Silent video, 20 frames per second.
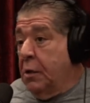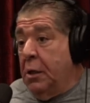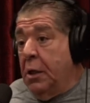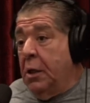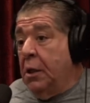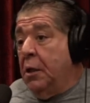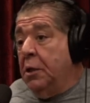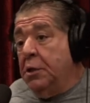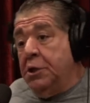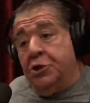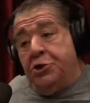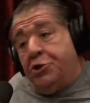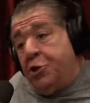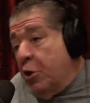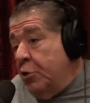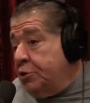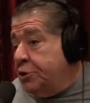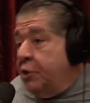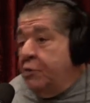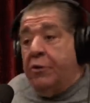In
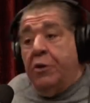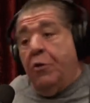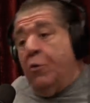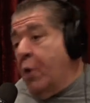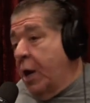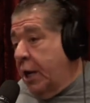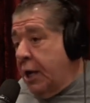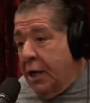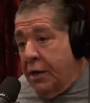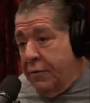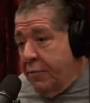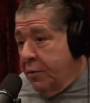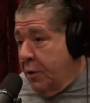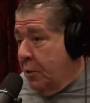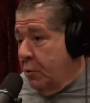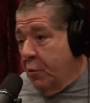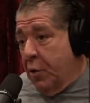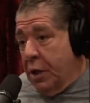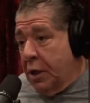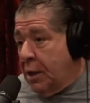Jersey, you're in a wake every
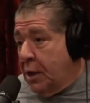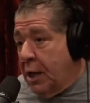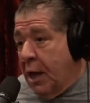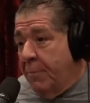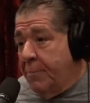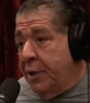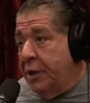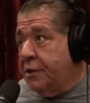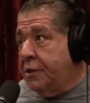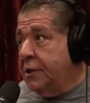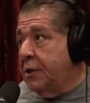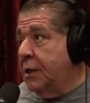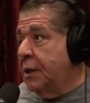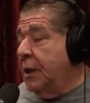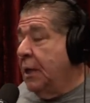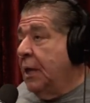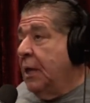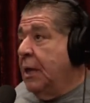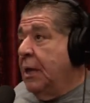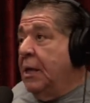other week. I've been
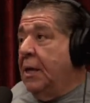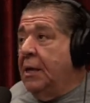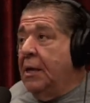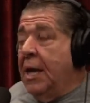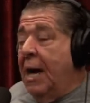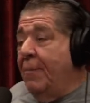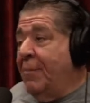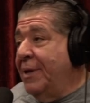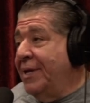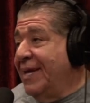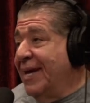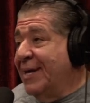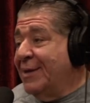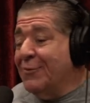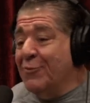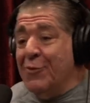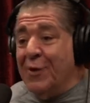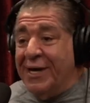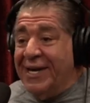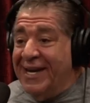there
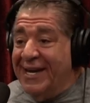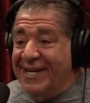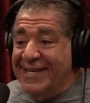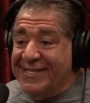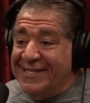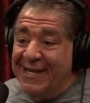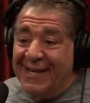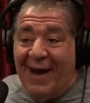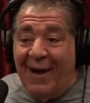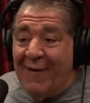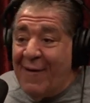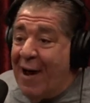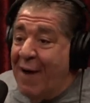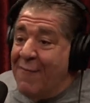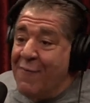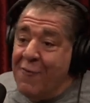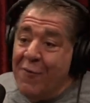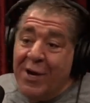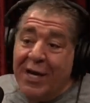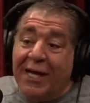3 years, and I
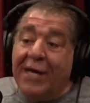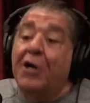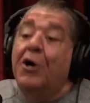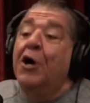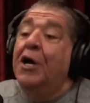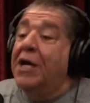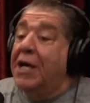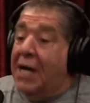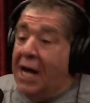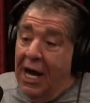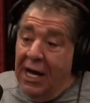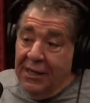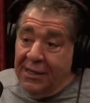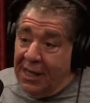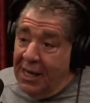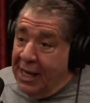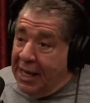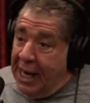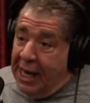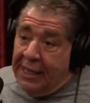already could have gone to
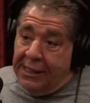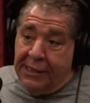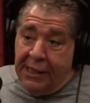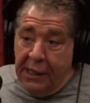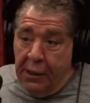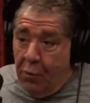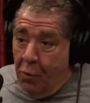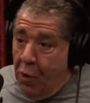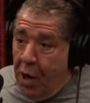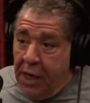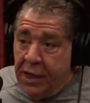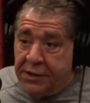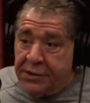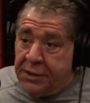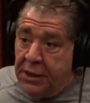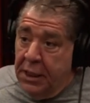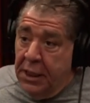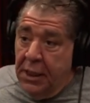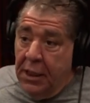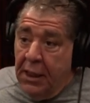like 18 wakes.
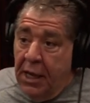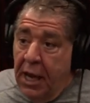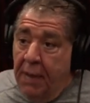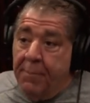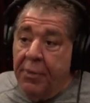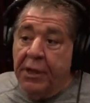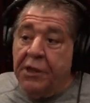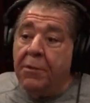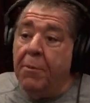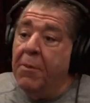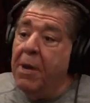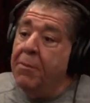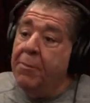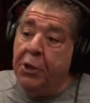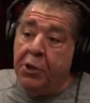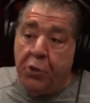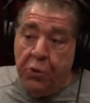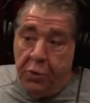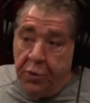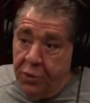I've been to maybe
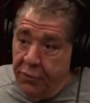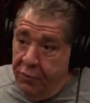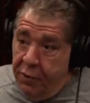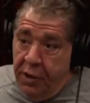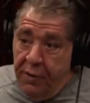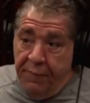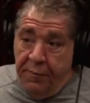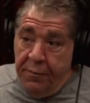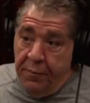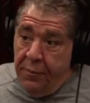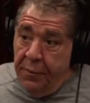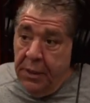2 or 3 of them.